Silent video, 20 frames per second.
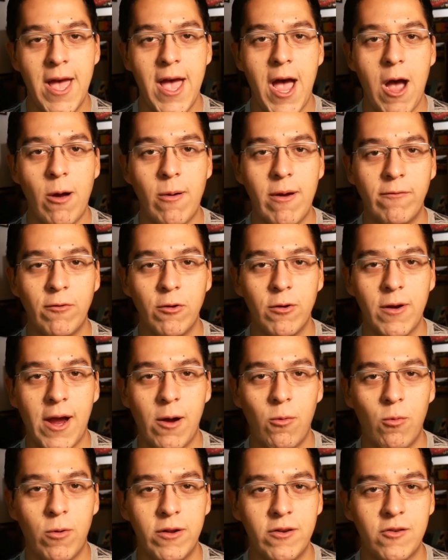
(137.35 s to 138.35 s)
However,
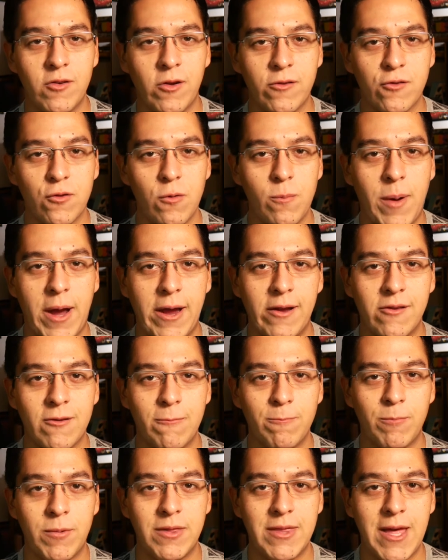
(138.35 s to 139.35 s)
I wanted to also buy
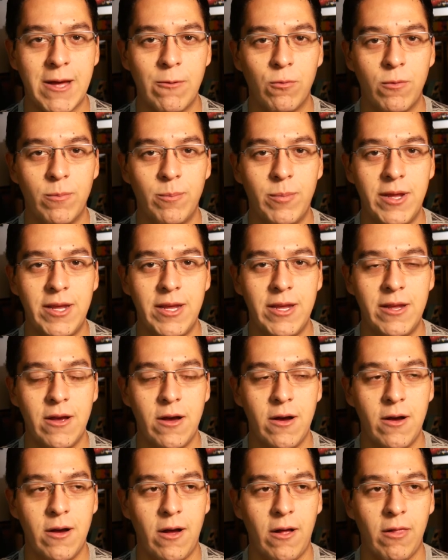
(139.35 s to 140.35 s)
something that would be
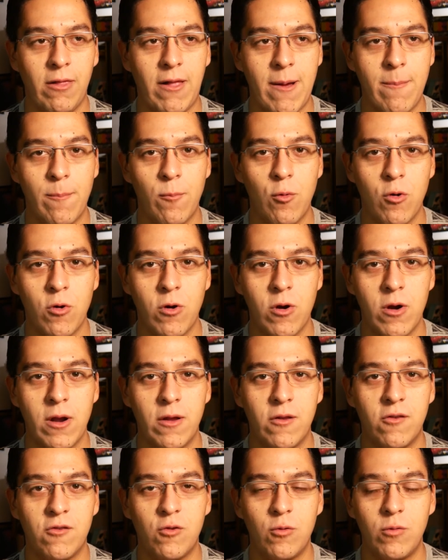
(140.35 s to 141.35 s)
a lot
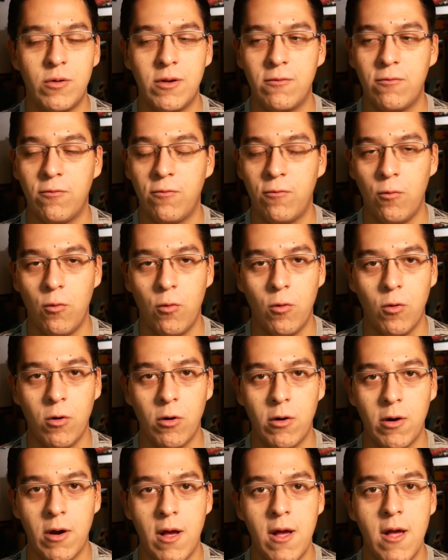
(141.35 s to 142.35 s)
more suited
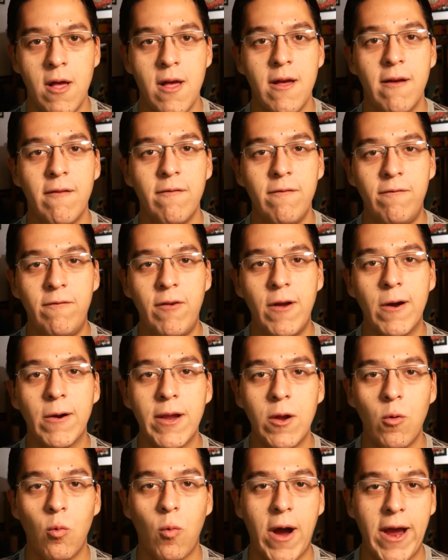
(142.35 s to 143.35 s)
for
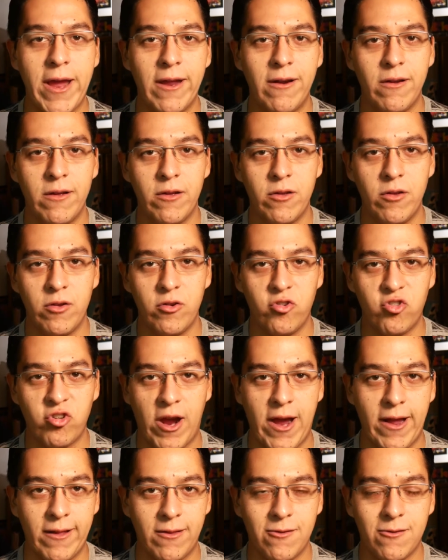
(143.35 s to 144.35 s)
very wide
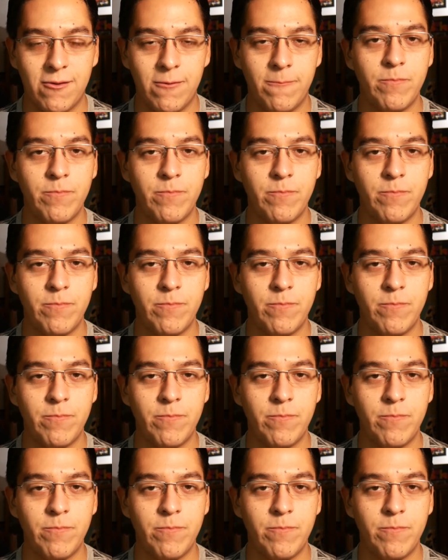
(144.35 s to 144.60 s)
shots